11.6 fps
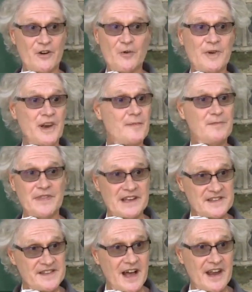going to open up, and
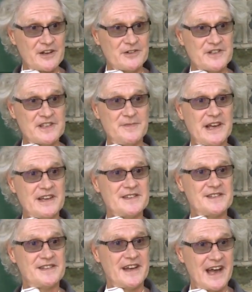that's not a good
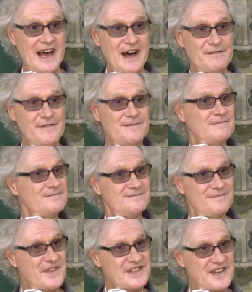space to have
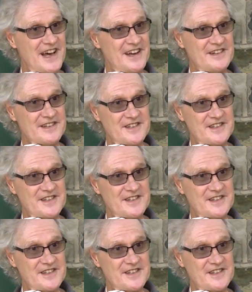this kind of